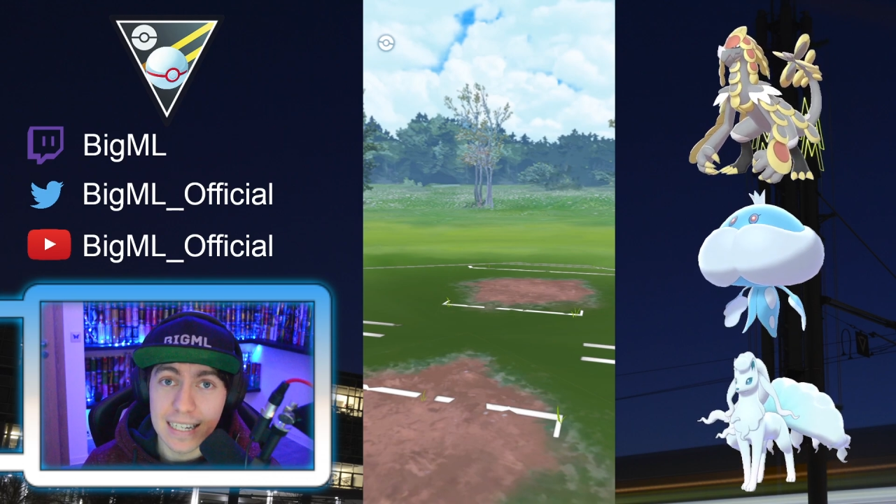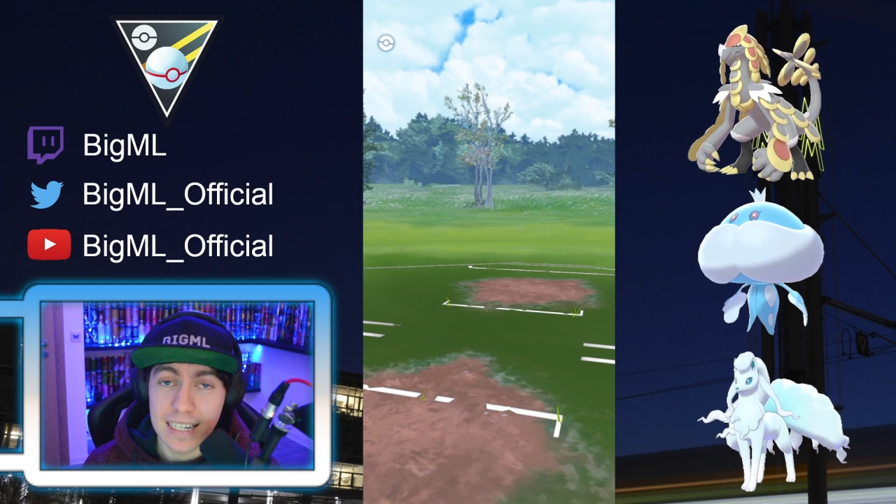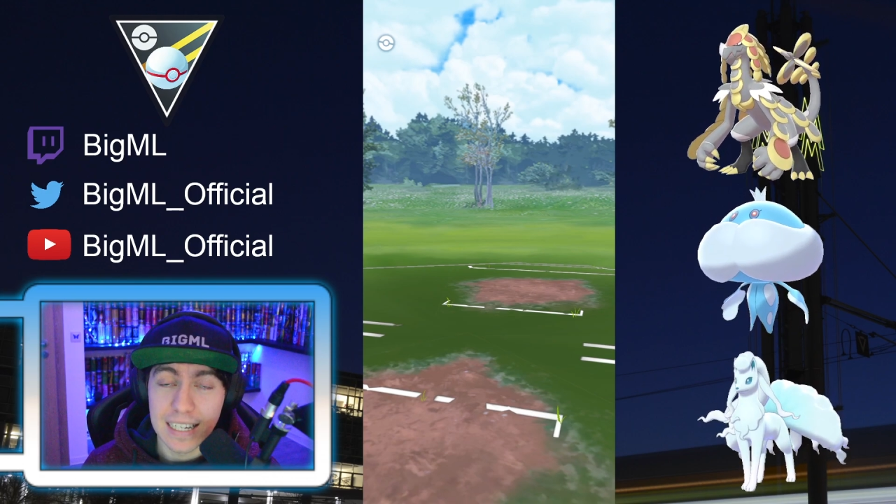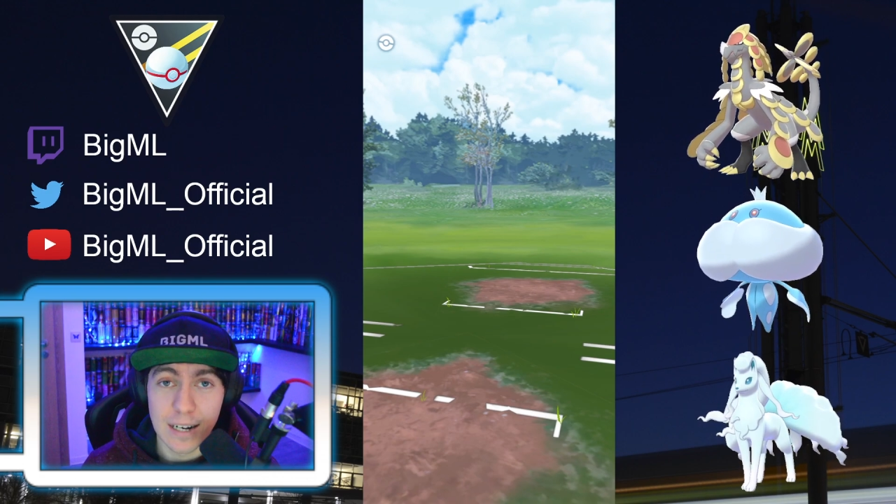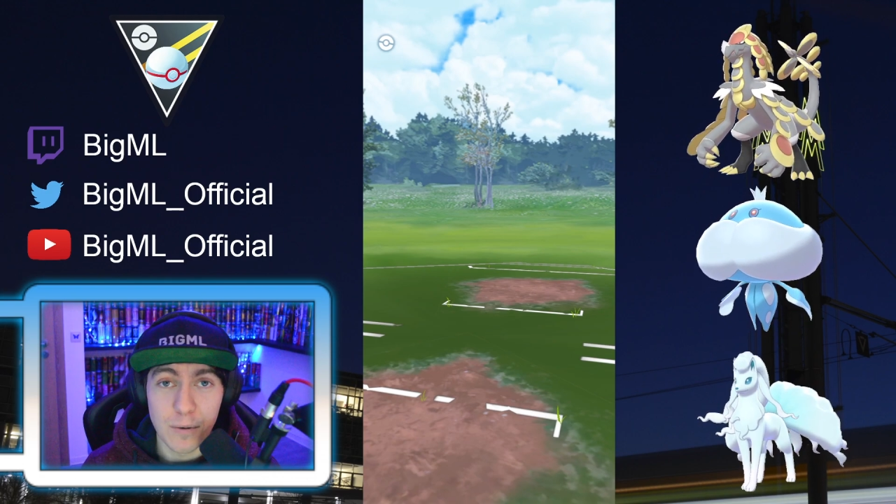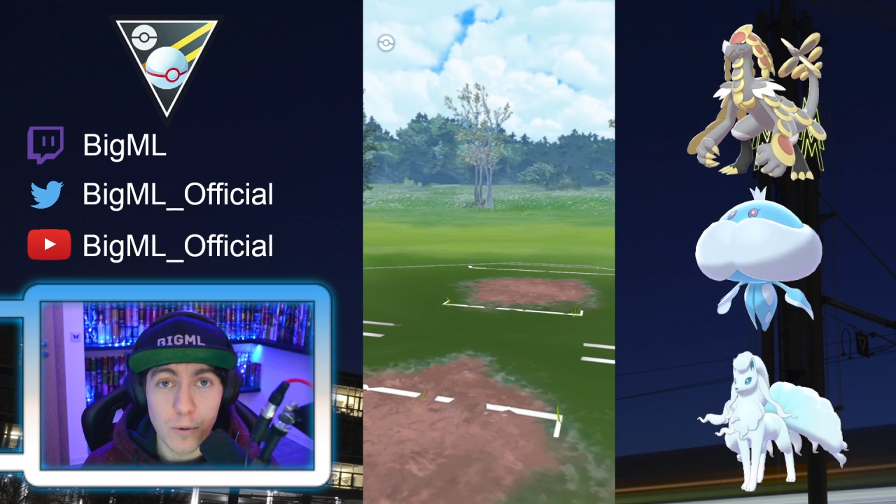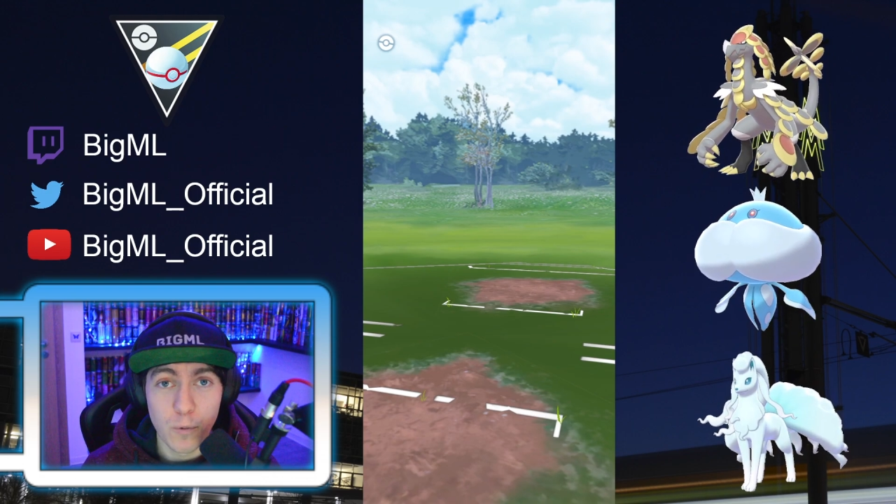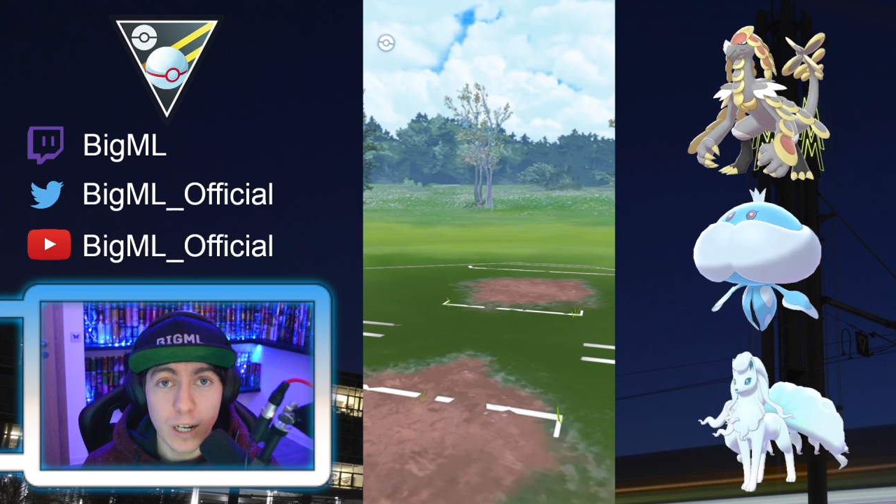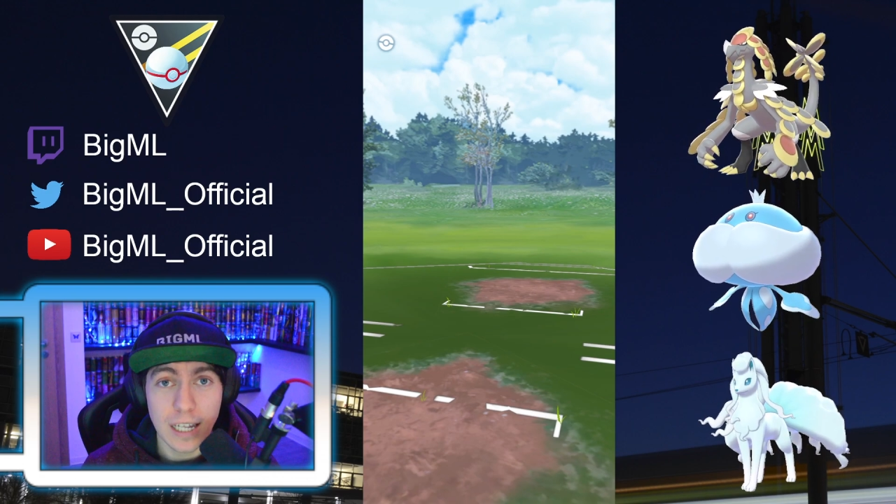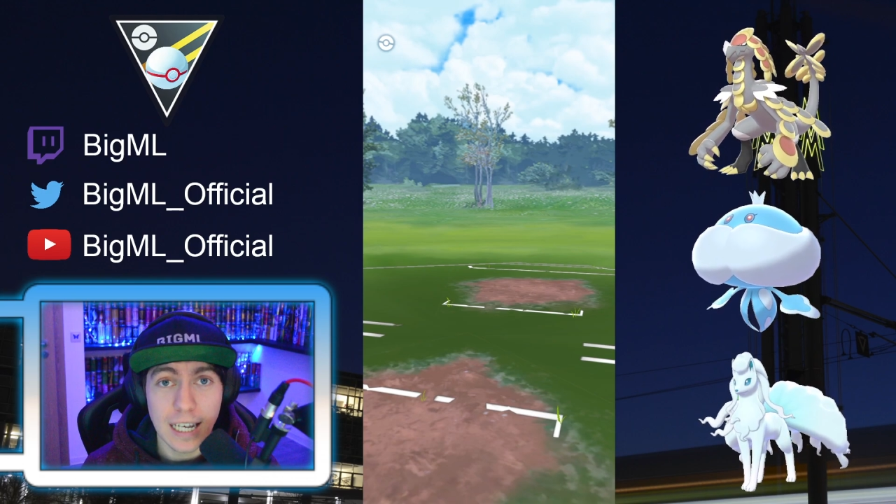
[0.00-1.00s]
So we're
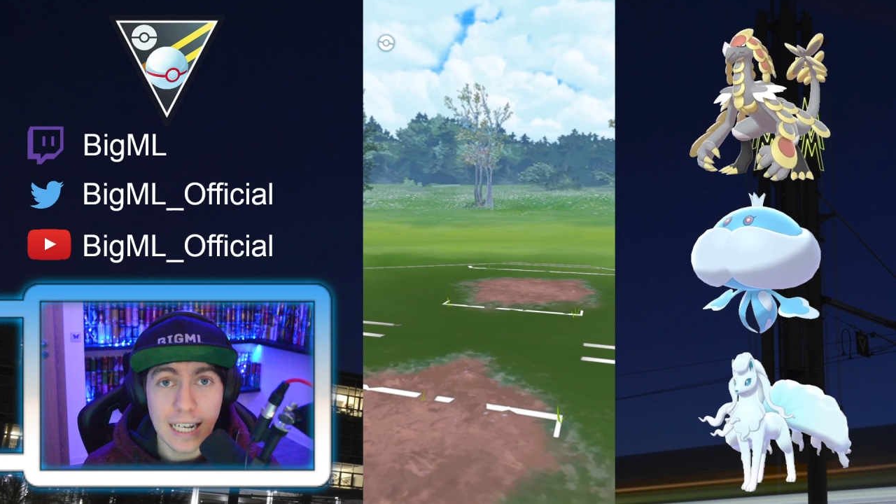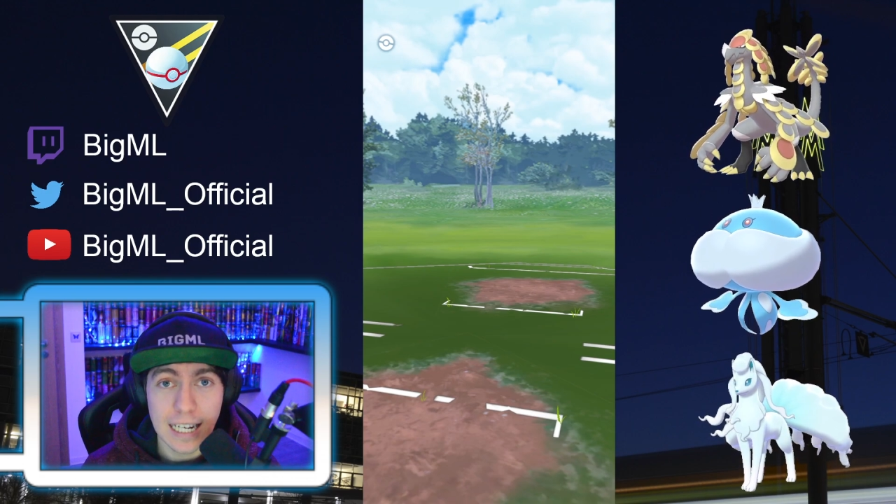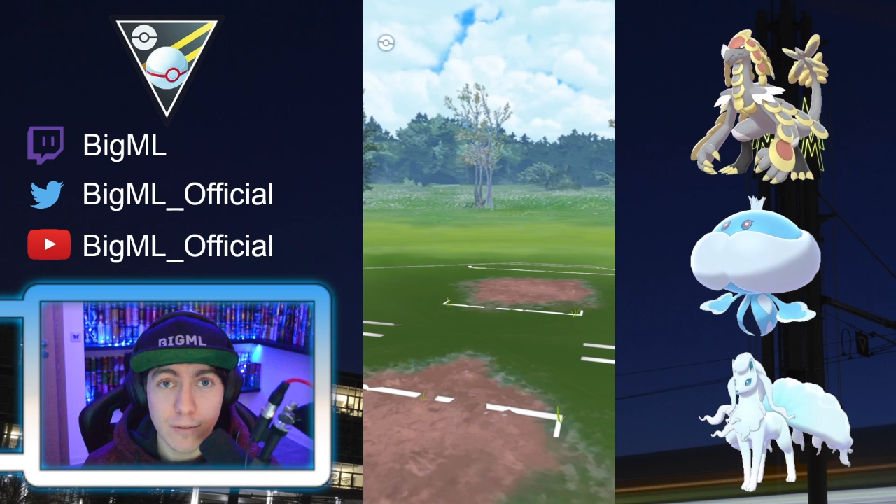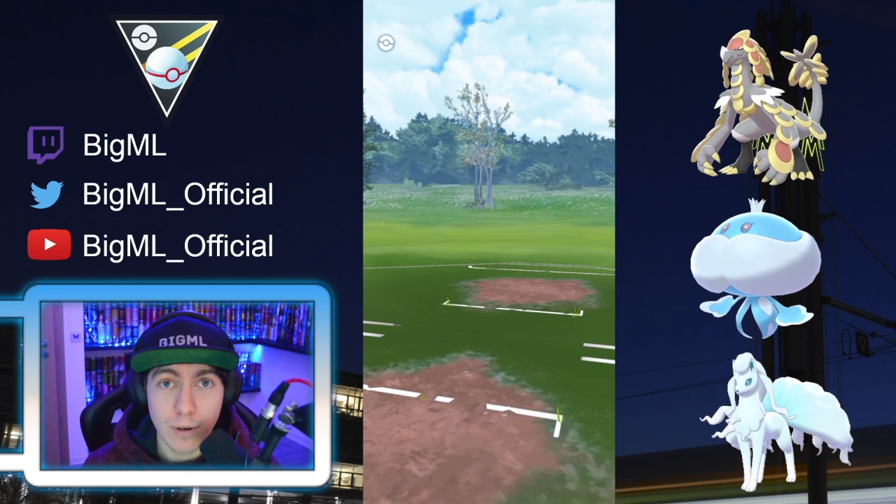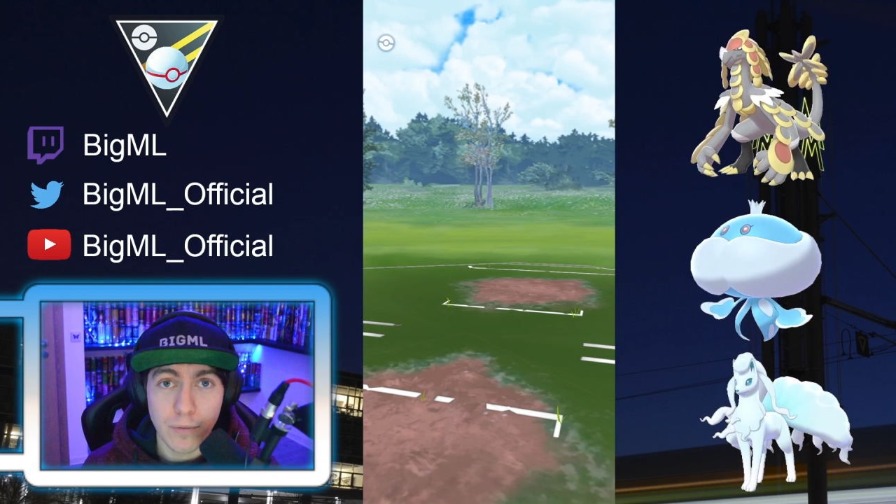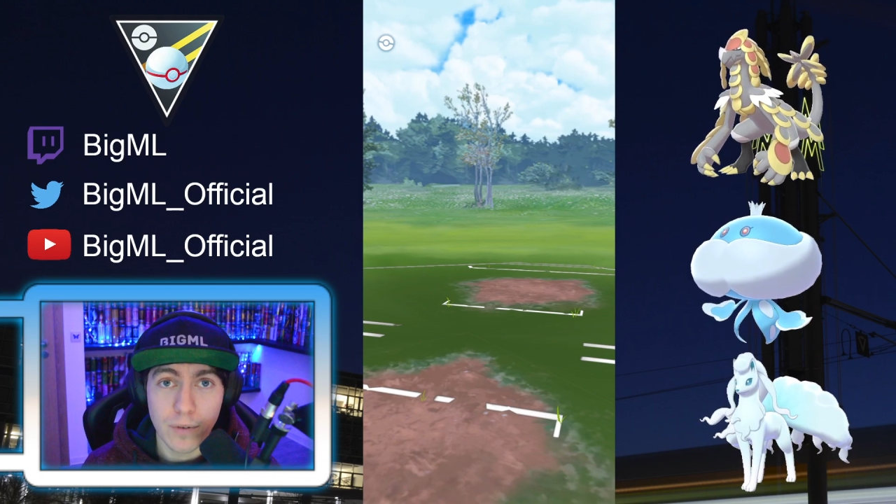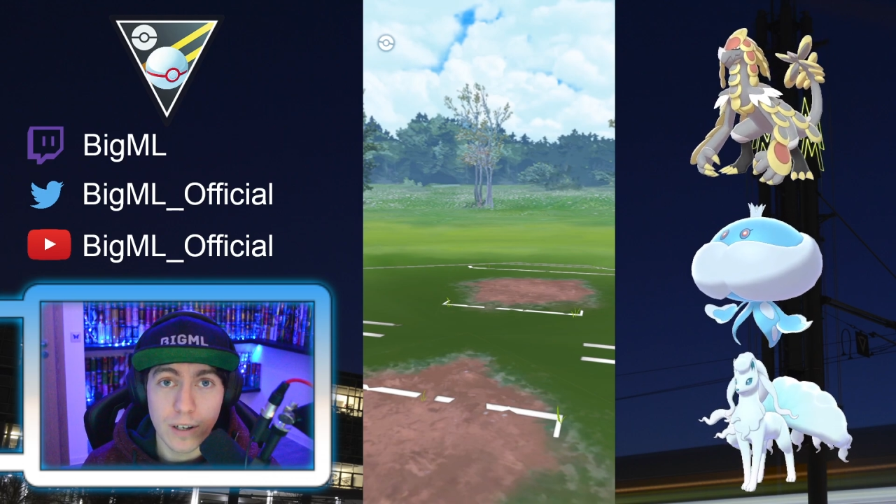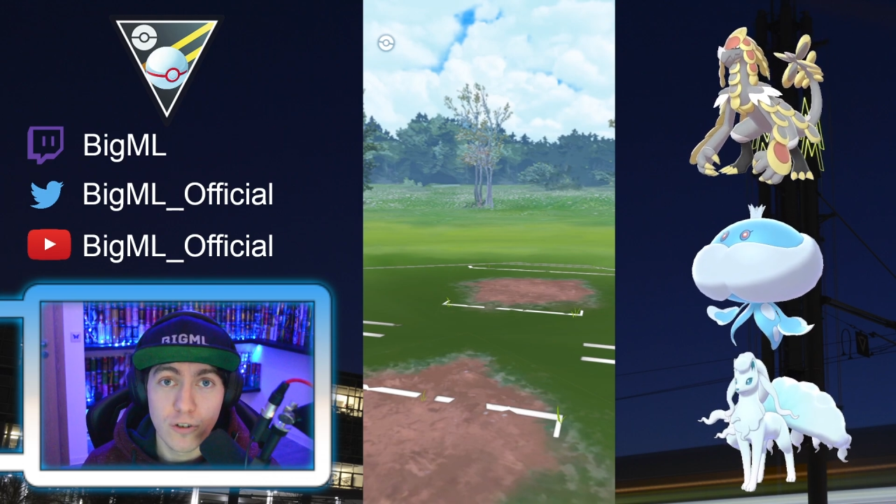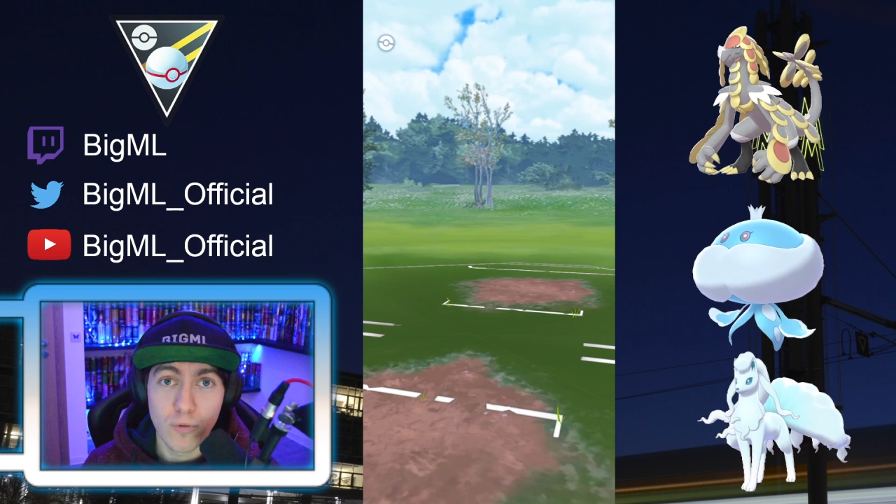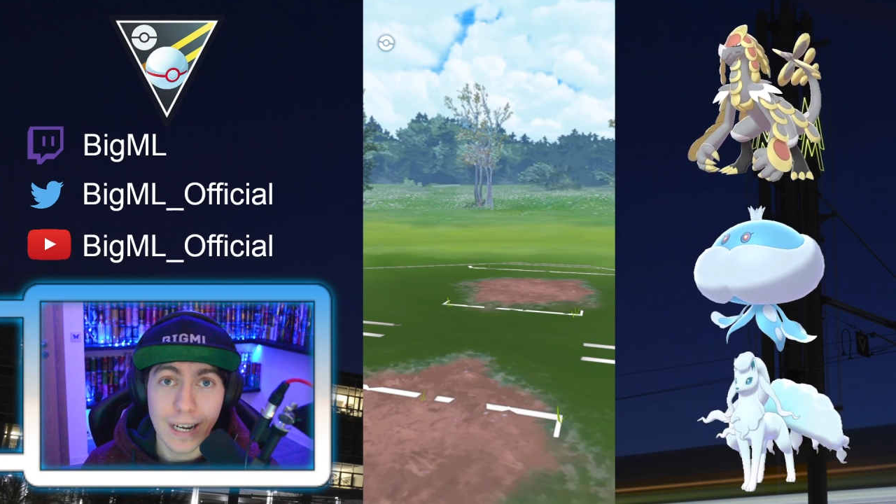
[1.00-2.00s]
leading it with
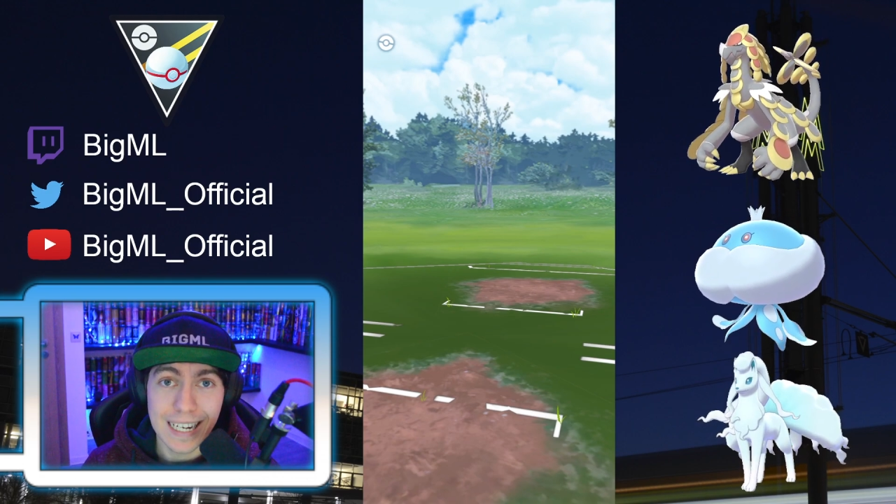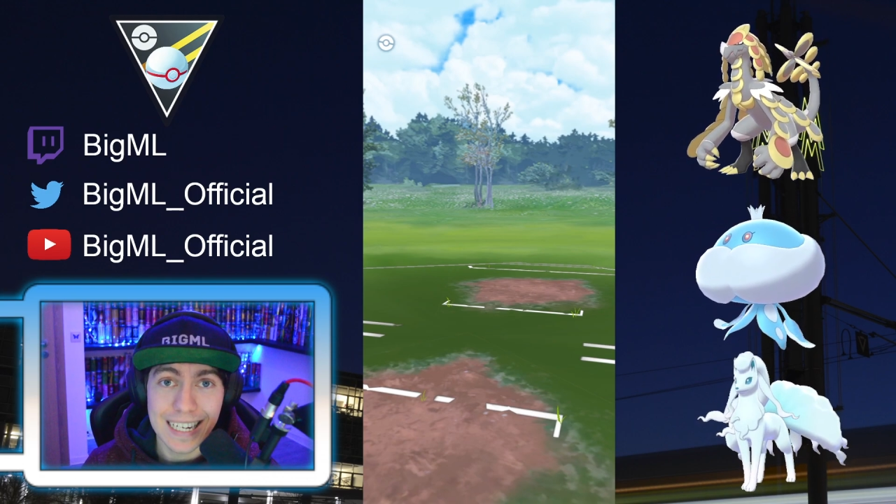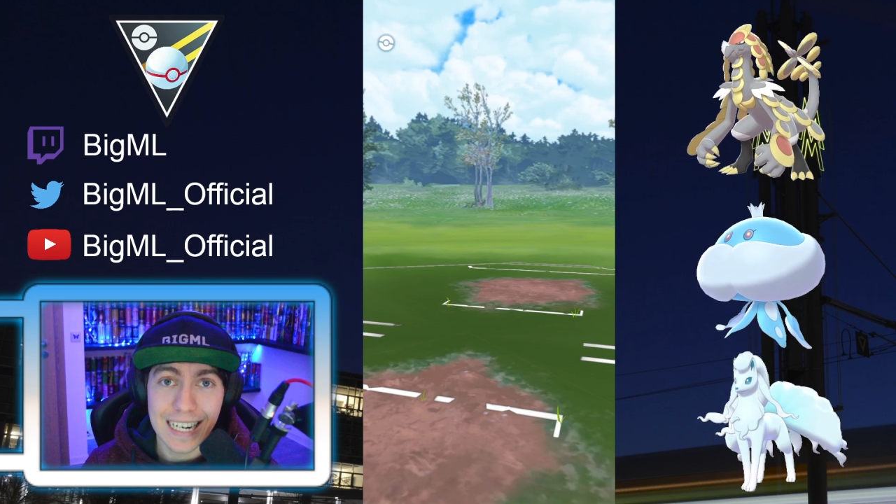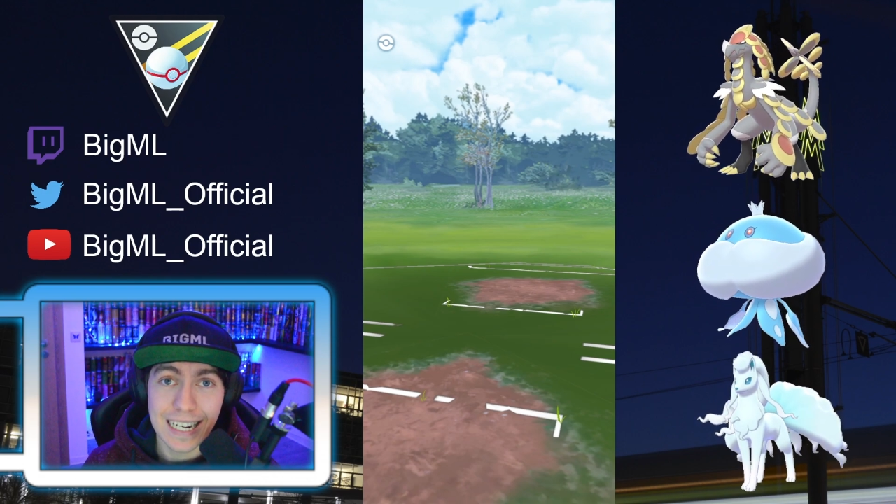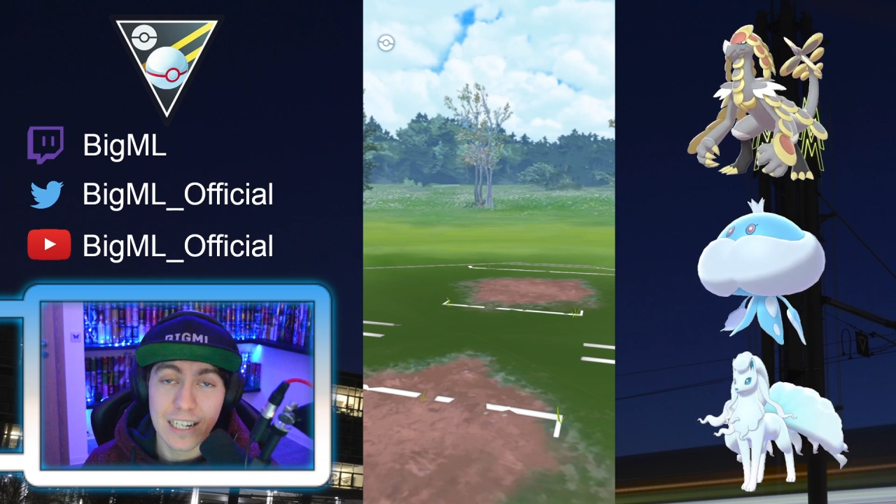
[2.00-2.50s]
Dragon Tail,